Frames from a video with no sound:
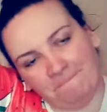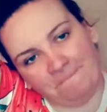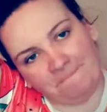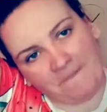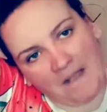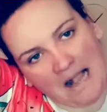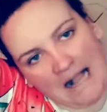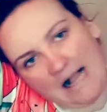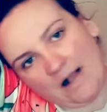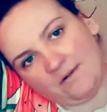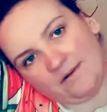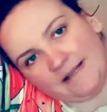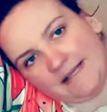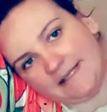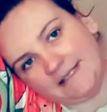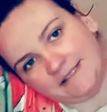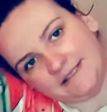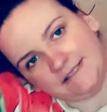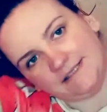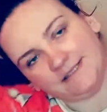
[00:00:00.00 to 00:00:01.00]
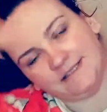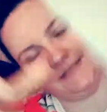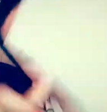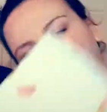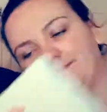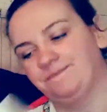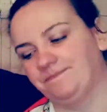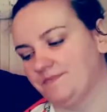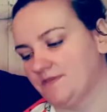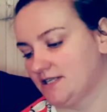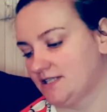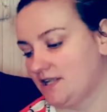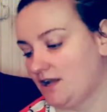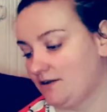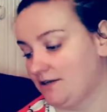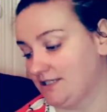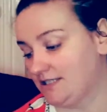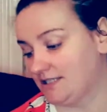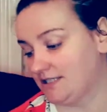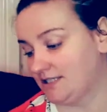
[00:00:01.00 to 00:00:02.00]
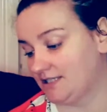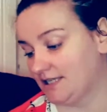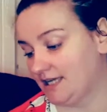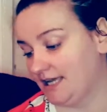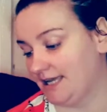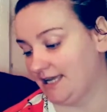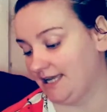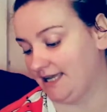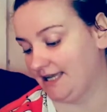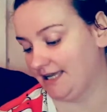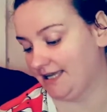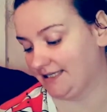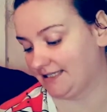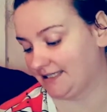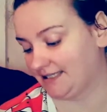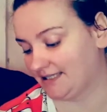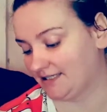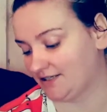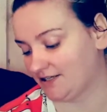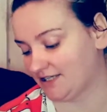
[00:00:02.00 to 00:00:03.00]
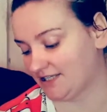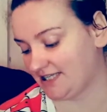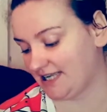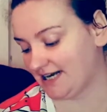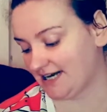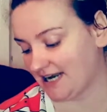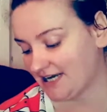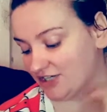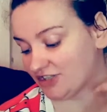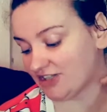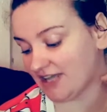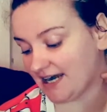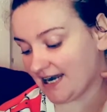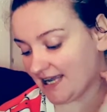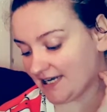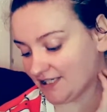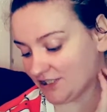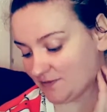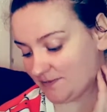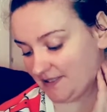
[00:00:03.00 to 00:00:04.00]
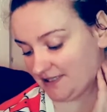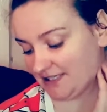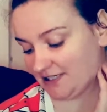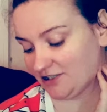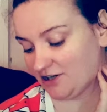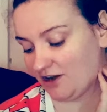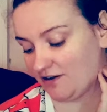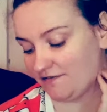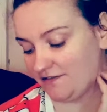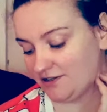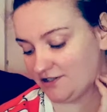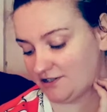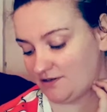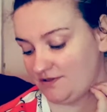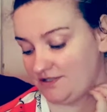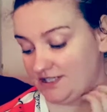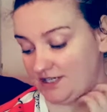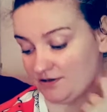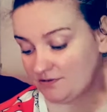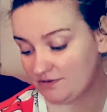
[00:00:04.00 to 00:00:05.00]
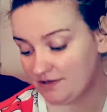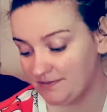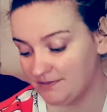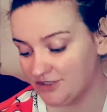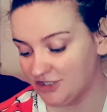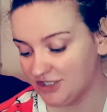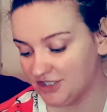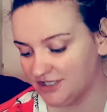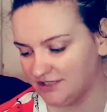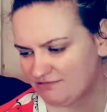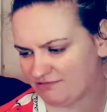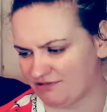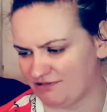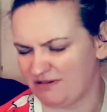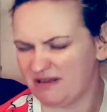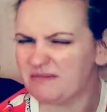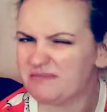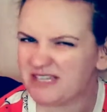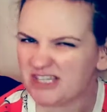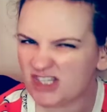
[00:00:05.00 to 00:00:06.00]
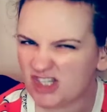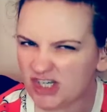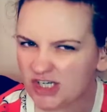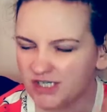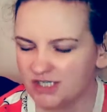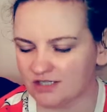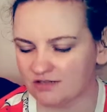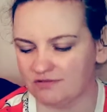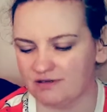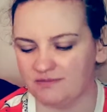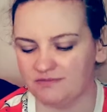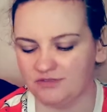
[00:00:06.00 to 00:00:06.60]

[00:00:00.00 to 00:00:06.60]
Poland. So it's ser kasztelan śmietankowy. So it's a creamy cheese,